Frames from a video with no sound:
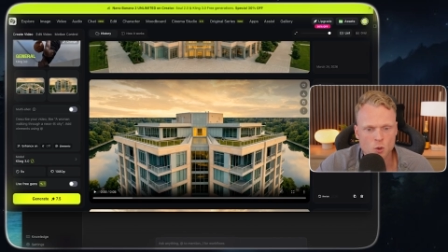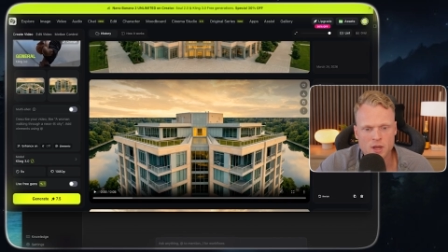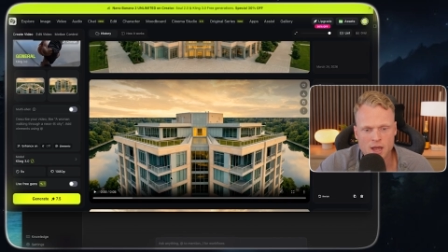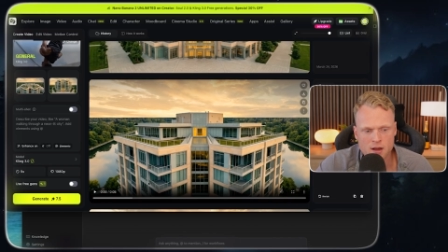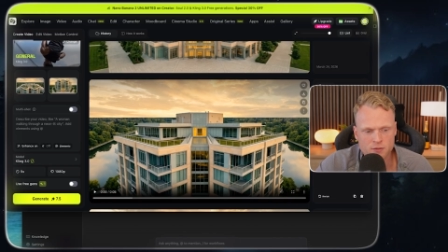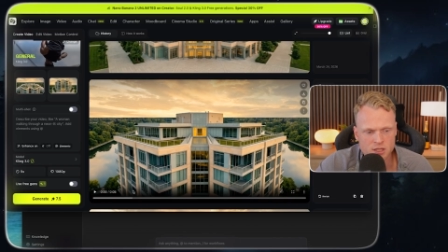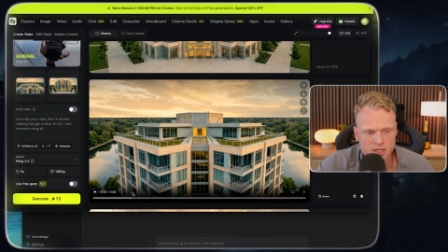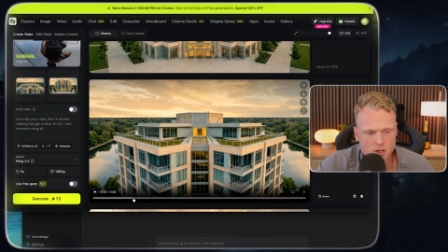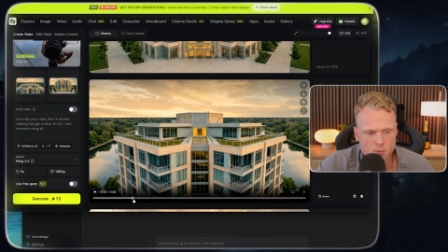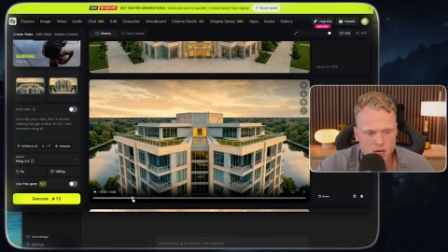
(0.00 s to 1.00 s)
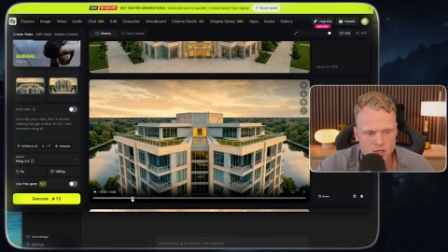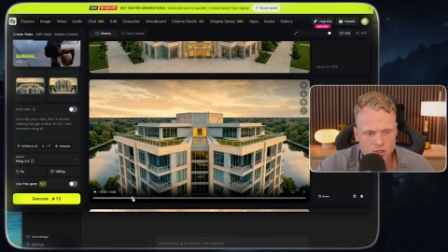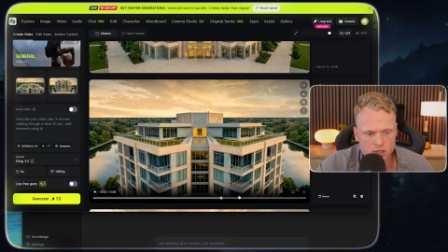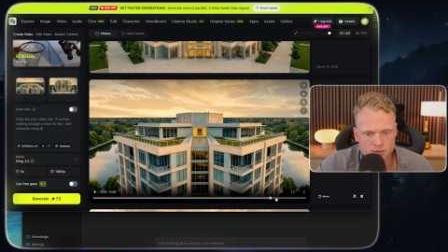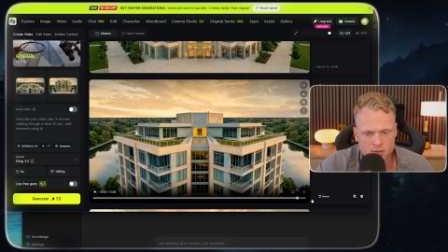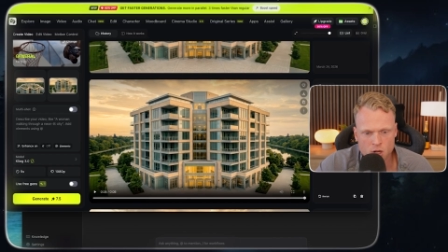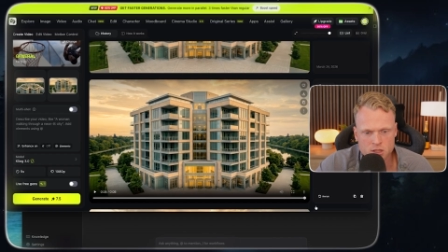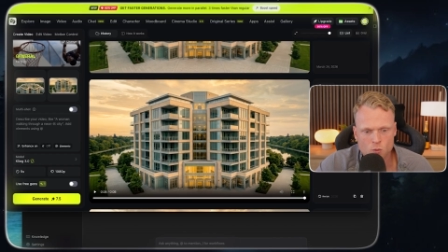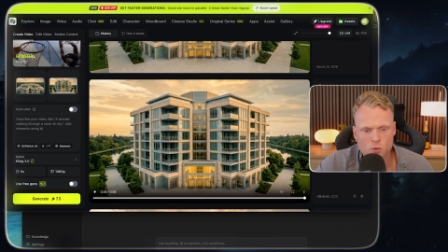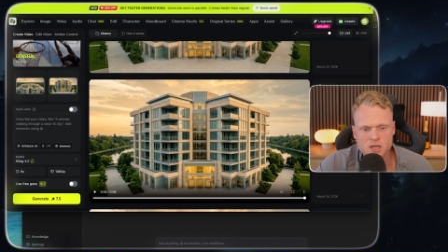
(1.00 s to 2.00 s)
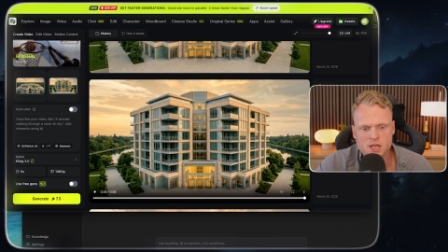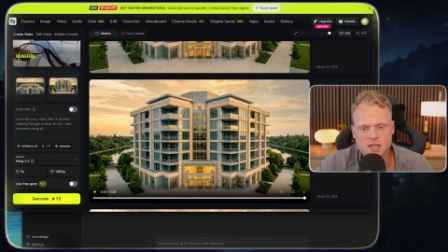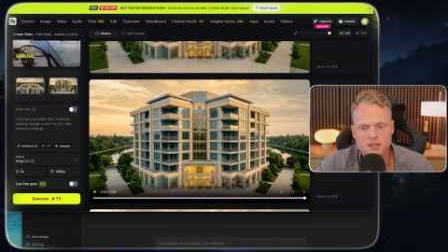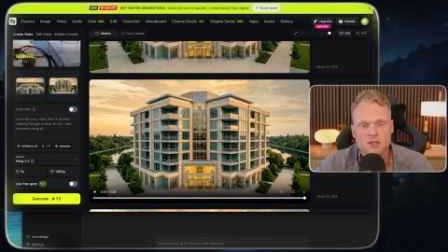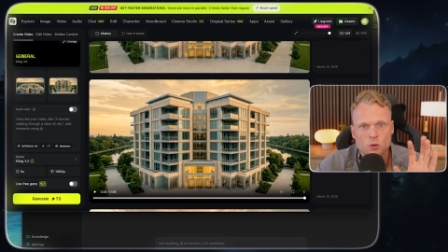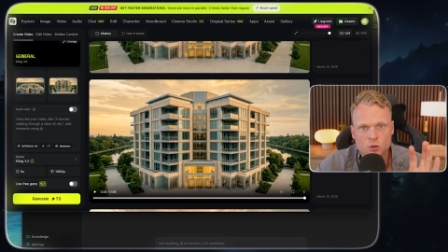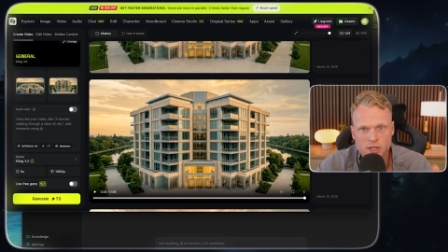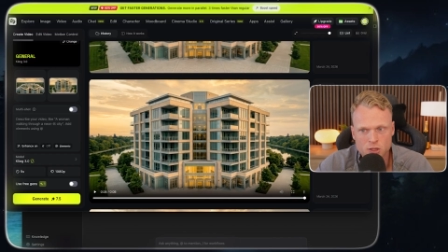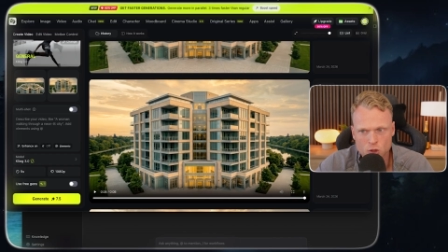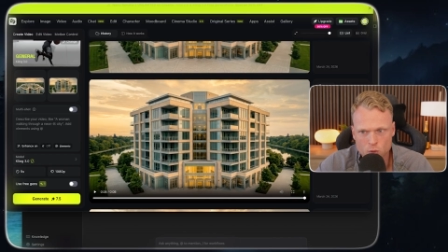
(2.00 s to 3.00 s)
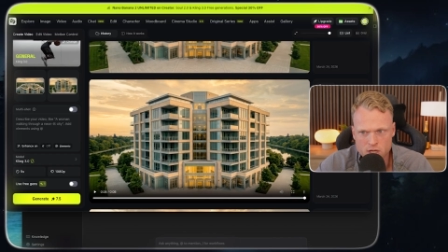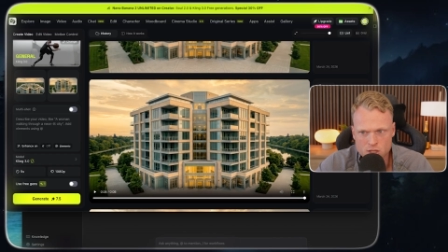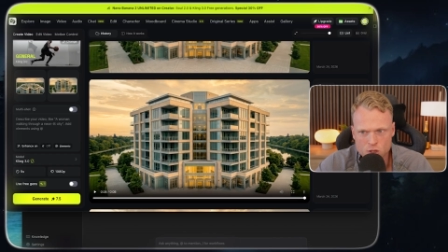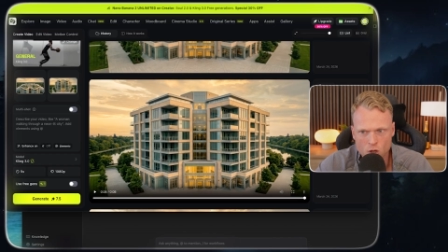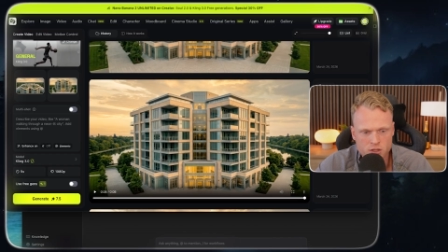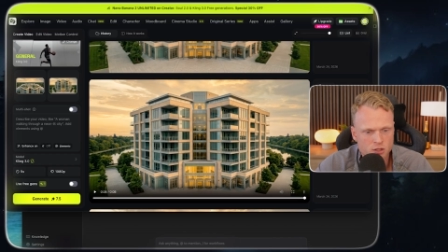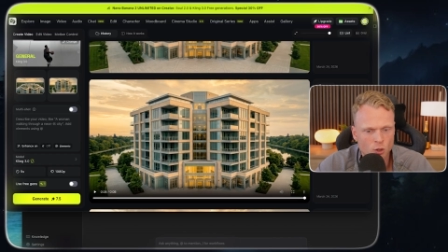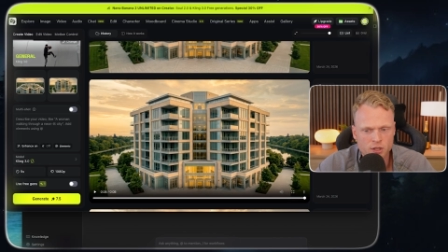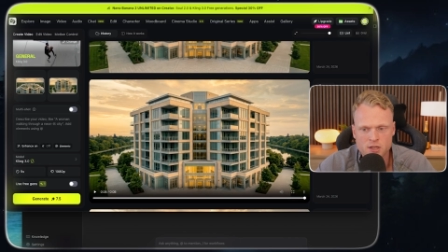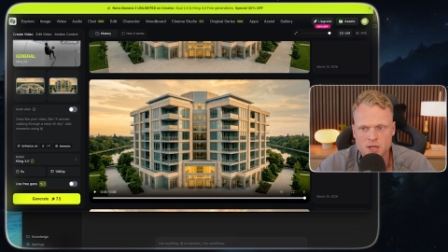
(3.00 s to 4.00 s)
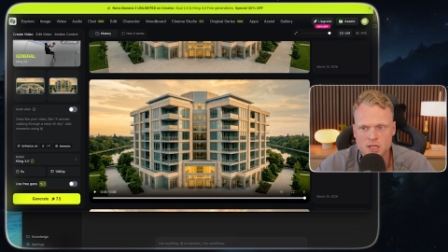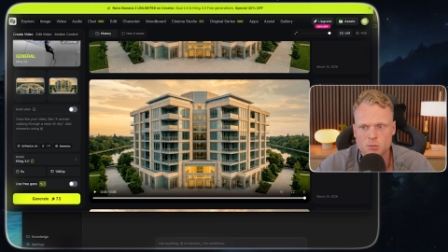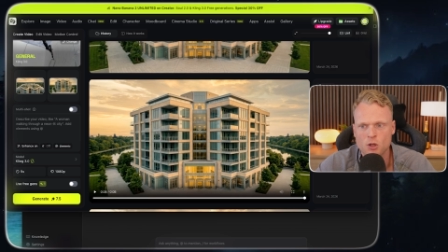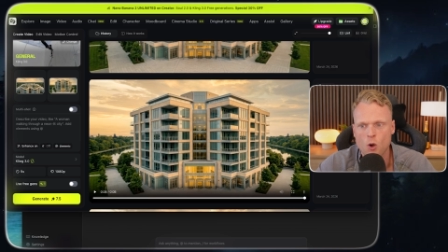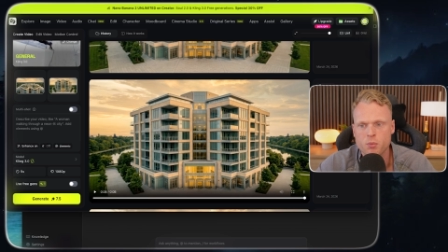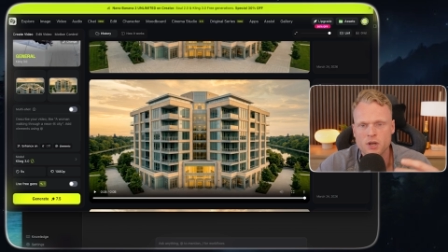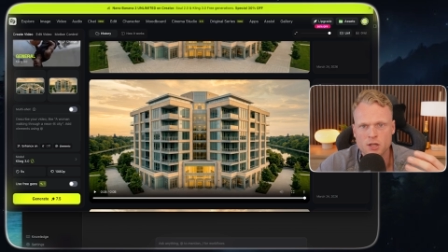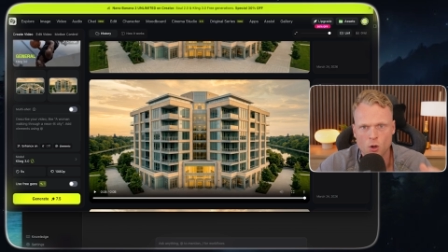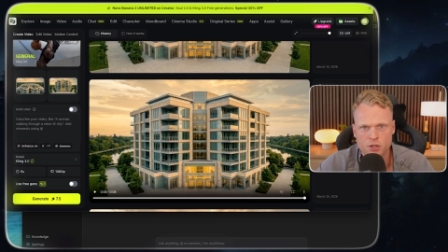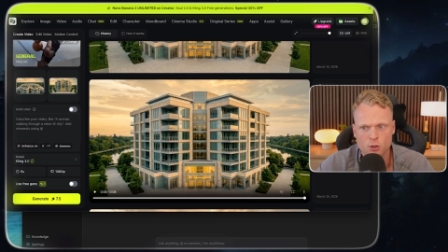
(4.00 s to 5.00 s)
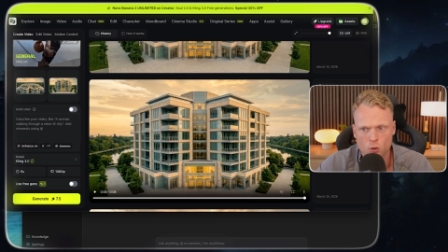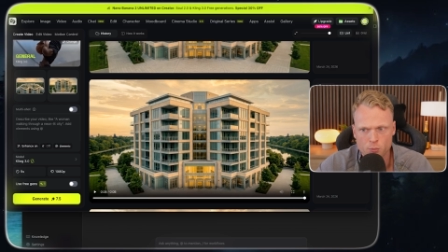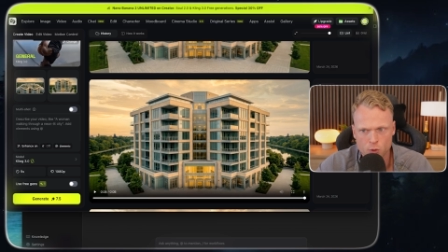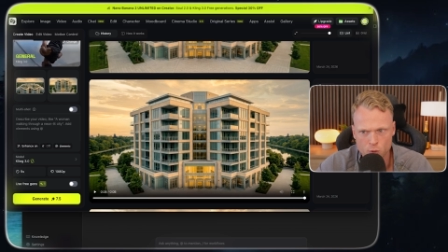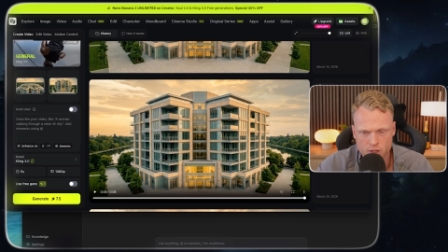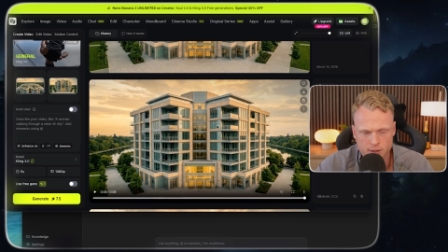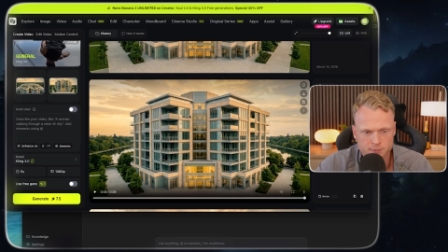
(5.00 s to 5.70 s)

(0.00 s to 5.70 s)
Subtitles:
So we have this animation, but we need to take a screenshot, not in this, but open it on your computer.